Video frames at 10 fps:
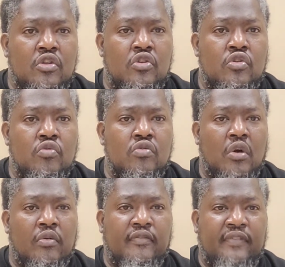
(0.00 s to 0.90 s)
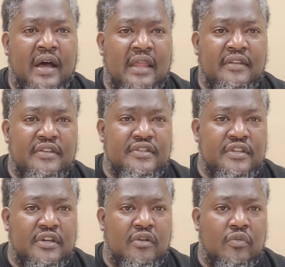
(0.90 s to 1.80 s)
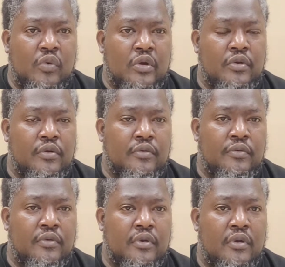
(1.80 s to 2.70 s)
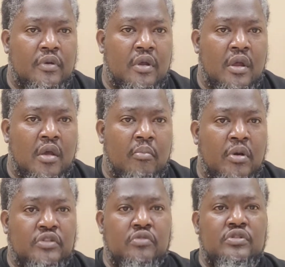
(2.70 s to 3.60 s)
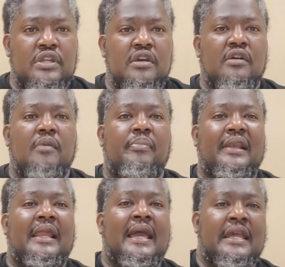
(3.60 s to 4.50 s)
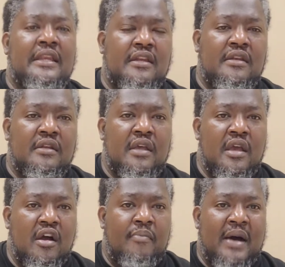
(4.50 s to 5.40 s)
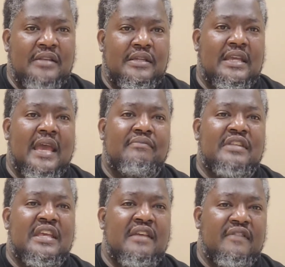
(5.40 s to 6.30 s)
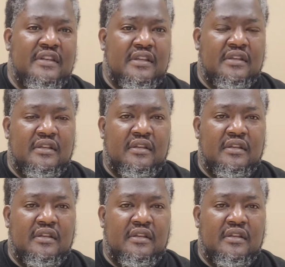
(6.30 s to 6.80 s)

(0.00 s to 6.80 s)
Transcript: you know the Father and Son word, but you still complaining about your captivity.